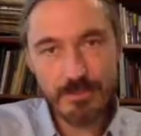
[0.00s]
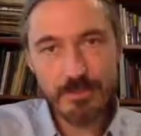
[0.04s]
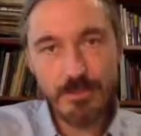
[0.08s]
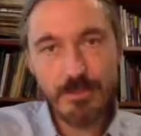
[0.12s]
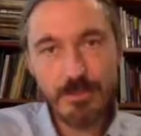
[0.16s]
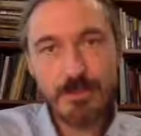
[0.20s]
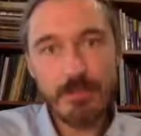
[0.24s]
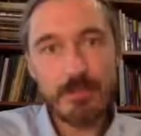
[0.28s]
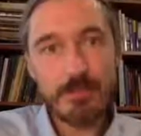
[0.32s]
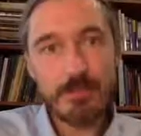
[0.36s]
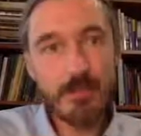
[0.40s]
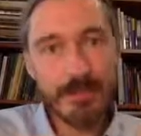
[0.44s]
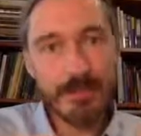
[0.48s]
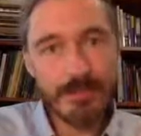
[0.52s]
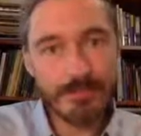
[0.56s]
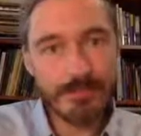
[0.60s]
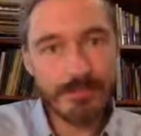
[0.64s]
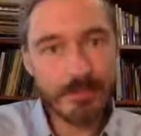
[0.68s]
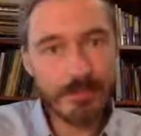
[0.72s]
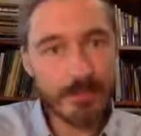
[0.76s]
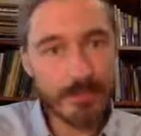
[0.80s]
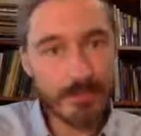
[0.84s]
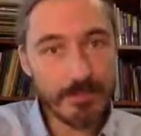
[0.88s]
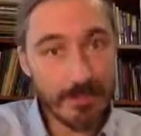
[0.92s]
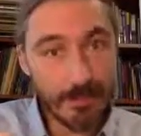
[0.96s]
impacts
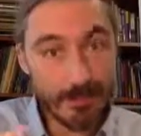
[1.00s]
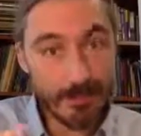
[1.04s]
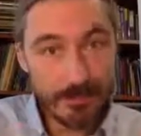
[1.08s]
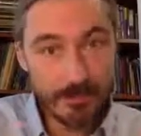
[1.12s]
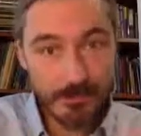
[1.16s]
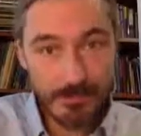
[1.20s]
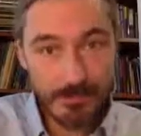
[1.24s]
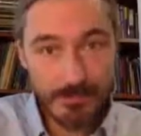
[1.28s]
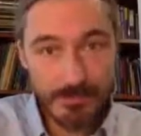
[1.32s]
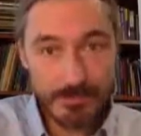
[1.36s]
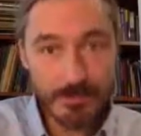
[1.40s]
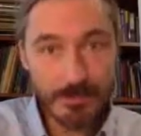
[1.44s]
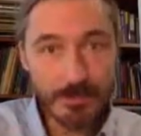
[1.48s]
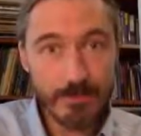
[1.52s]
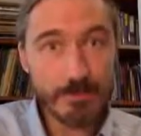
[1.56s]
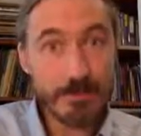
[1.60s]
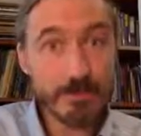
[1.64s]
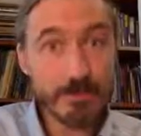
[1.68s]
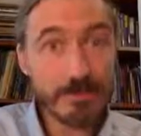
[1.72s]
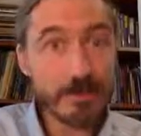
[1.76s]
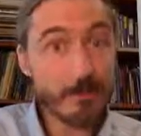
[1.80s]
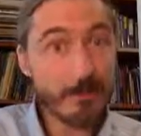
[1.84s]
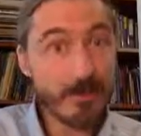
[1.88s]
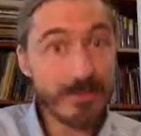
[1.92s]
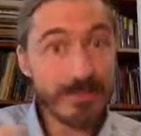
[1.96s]
our lives, our
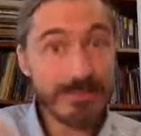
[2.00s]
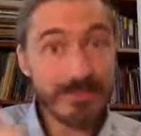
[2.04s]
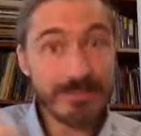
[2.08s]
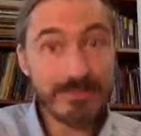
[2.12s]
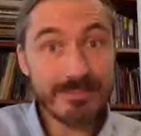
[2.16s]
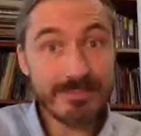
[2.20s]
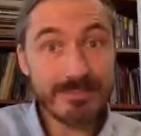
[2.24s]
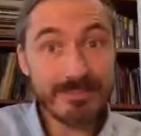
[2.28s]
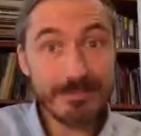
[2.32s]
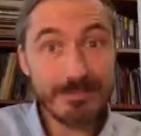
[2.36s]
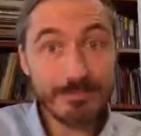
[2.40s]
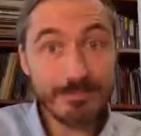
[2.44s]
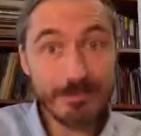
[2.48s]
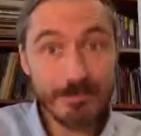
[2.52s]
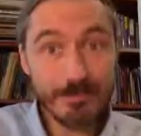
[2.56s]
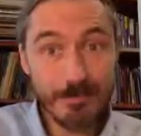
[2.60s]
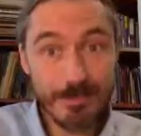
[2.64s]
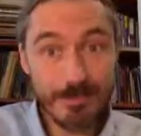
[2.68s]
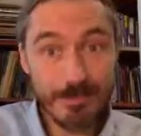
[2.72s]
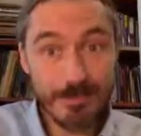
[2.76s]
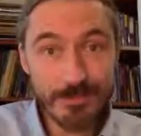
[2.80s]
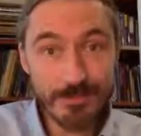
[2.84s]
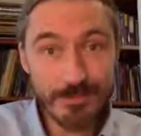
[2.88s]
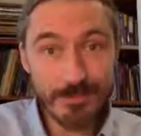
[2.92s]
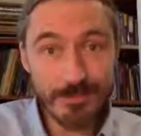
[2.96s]
capacity to
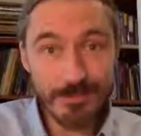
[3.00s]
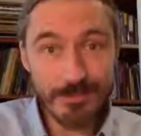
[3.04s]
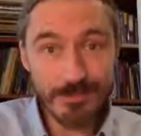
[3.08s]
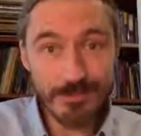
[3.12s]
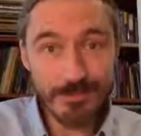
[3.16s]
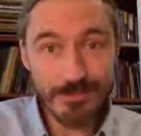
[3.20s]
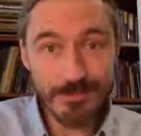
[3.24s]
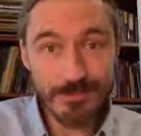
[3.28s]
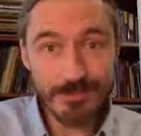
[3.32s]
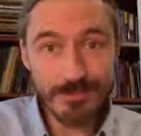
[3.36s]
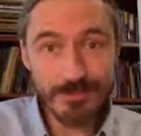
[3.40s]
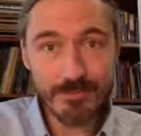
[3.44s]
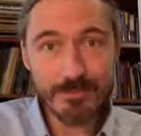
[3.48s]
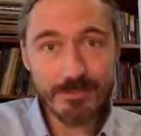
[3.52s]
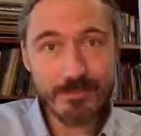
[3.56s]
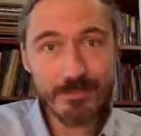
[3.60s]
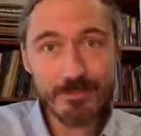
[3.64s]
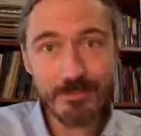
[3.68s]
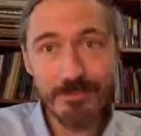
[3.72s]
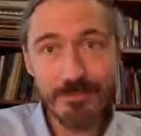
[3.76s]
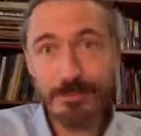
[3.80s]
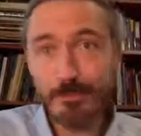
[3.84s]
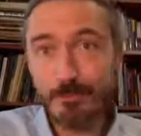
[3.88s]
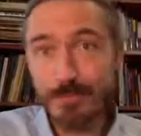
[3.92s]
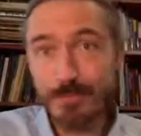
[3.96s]
create culture,
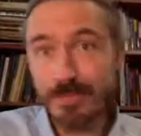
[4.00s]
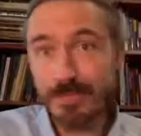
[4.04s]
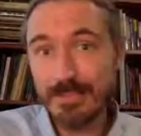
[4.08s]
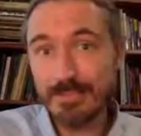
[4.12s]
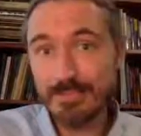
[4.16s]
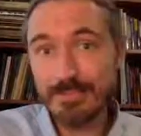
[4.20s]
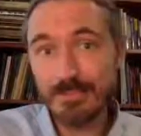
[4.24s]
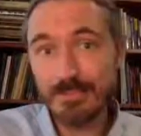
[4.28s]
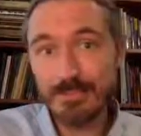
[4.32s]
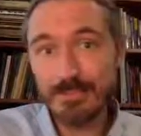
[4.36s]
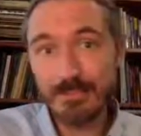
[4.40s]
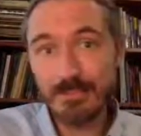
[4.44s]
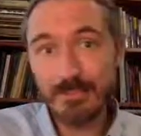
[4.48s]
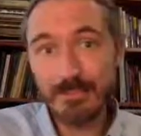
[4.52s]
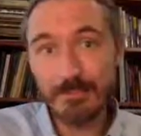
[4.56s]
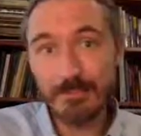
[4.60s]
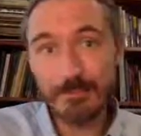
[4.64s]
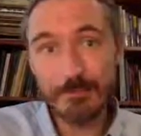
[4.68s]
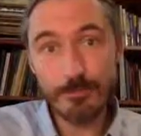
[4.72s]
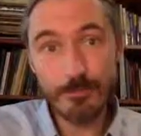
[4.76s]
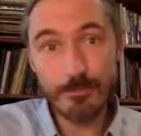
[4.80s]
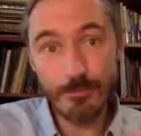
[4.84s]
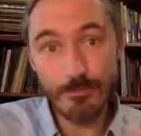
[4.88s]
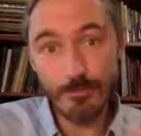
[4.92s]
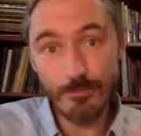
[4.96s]
our capacity
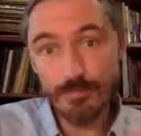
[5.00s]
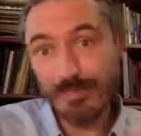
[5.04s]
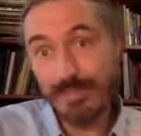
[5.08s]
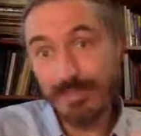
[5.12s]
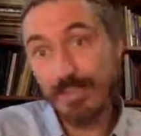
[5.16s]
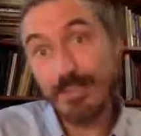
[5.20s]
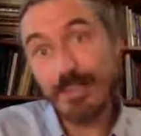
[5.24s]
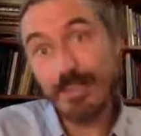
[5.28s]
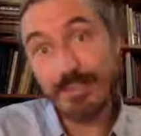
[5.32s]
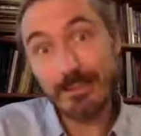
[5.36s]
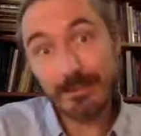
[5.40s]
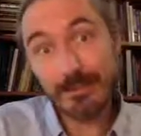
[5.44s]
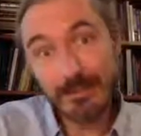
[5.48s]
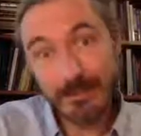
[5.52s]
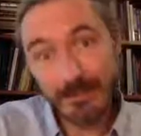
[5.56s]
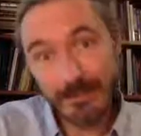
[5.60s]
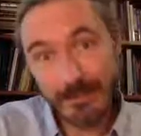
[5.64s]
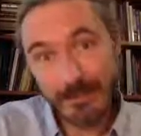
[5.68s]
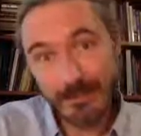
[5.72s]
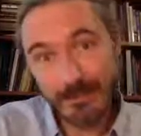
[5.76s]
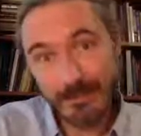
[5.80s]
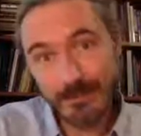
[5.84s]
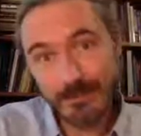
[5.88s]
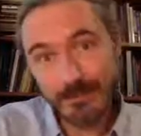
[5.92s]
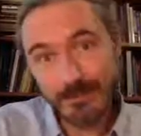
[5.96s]
to stay
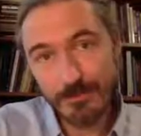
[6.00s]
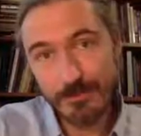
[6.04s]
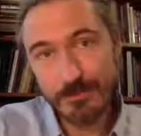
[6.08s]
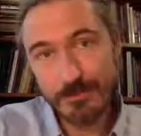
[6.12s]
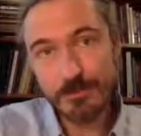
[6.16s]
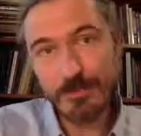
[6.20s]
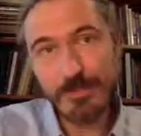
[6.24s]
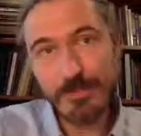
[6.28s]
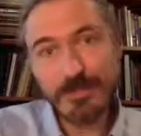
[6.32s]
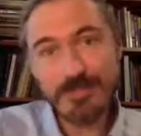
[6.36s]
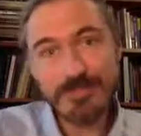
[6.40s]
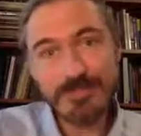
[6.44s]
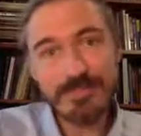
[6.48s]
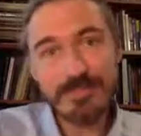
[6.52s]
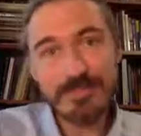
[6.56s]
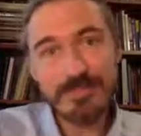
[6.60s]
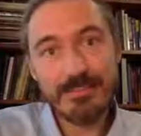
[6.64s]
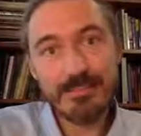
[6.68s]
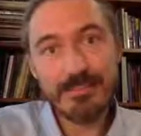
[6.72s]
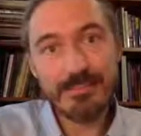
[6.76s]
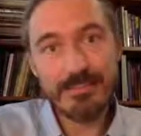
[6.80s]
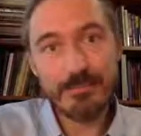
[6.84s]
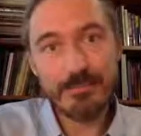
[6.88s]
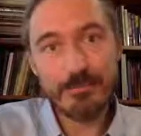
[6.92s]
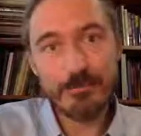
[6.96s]
healthy, our
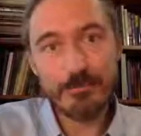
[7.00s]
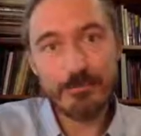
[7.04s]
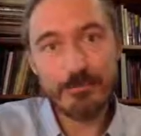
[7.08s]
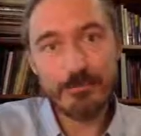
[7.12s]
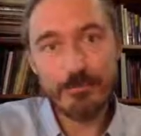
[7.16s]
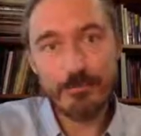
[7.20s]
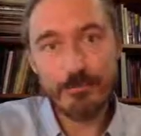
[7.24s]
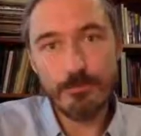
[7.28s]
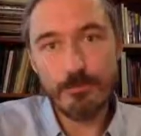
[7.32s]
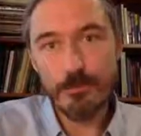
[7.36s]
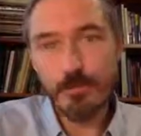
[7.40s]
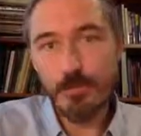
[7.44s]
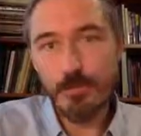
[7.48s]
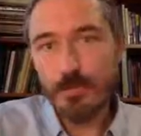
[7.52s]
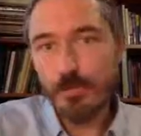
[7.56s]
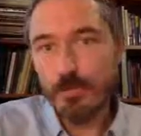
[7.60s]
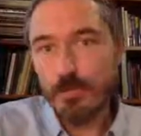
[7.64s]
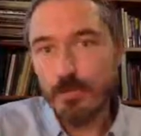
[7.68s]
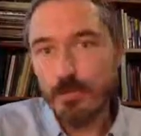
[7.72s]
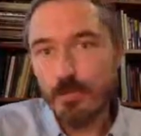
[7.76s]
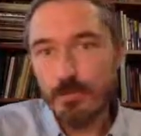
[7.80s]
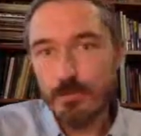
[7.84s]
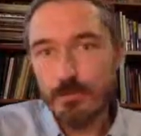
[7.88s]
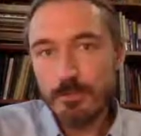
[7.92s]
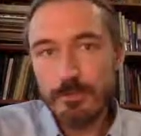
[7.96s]
capacity to
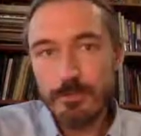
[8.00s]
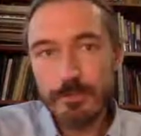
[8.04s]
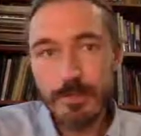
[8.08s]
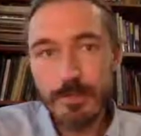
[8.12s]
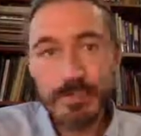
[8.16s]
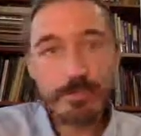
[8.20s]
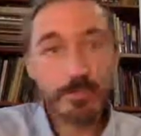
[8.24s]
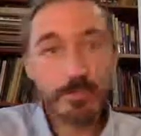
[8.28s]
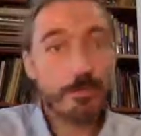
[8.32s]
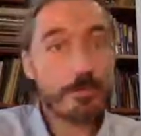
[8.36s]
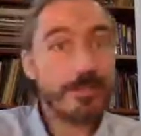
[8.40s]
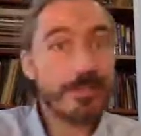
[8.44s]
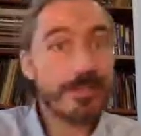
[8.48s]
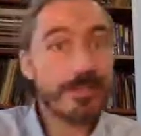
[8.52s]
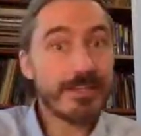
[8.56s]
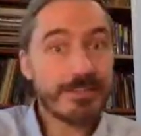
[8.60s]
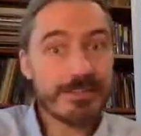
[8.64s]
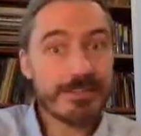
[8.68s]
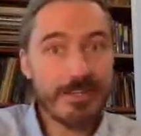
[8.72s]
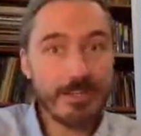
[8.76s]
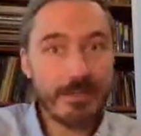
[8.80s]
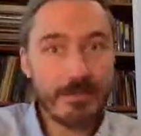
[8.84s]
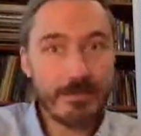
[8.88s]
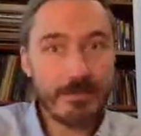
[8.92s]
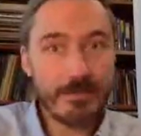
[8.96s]
express
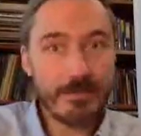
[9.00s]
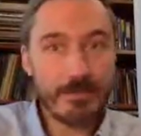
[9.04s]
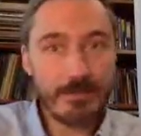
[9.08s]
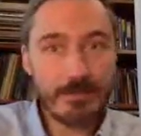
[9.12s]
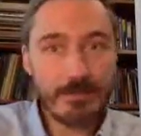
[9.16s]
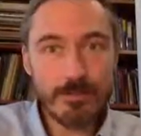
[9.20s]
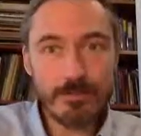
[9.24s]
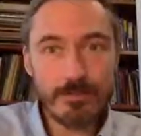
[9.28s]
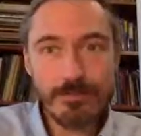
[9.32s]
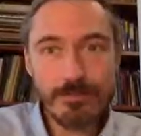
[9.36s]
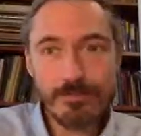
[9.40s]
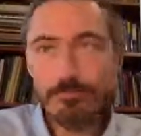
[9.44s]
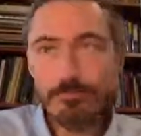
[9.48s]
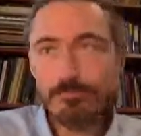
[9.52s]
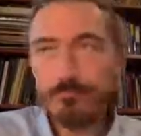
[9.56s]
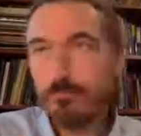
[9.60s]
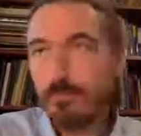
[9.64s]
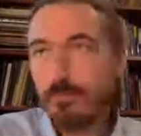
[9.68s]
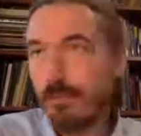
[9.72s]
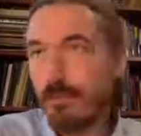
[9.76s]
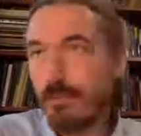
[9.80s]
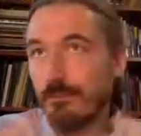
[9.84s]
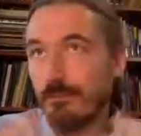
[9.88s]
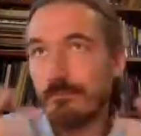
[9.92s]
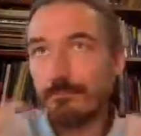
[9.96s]
our
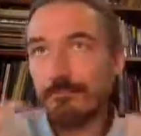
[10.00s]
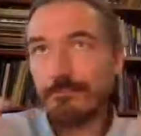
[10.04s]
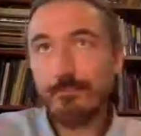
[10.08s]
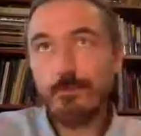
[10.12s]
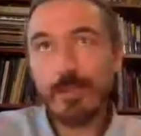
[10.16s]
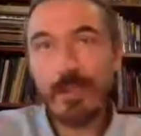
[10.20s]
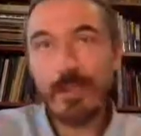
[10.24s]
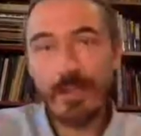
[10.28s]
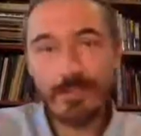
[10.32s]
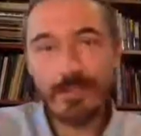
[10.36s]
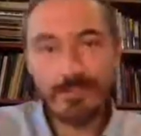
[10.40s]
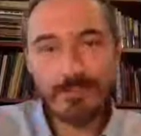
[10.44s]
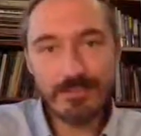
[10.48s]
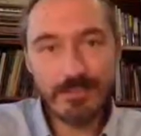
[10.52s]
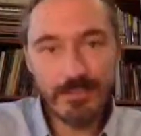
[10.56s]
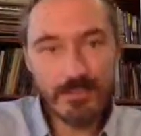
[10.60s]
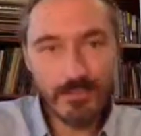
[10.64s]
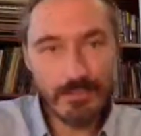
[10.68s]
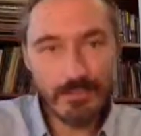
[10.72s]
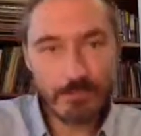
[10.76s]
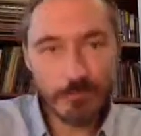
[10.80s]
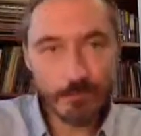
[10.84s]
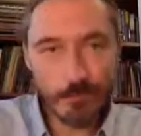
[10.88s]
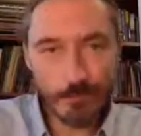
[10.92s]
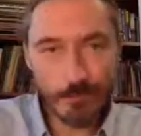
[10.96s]
kind of vocation in
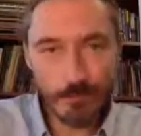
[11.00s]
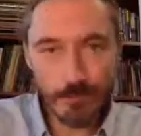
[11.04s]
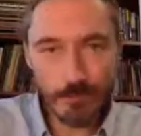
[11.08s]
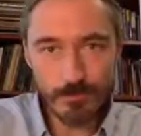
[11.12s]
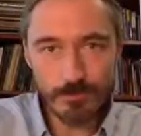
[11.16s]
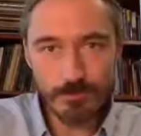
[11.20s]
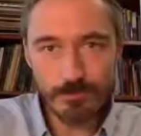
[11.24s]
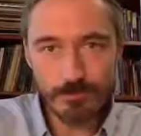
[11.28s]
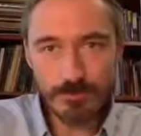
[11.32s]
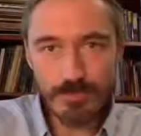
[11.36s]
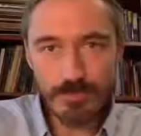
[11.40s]
the world.